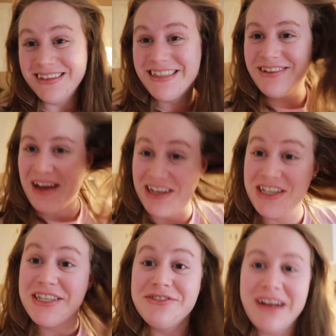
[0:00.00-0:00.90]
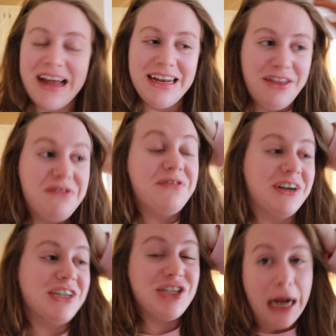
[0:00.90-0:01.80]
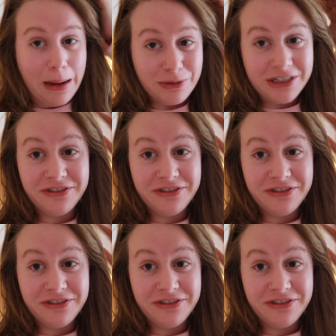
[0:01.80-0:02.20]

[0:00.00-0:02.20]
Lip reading: so I just read the first chapter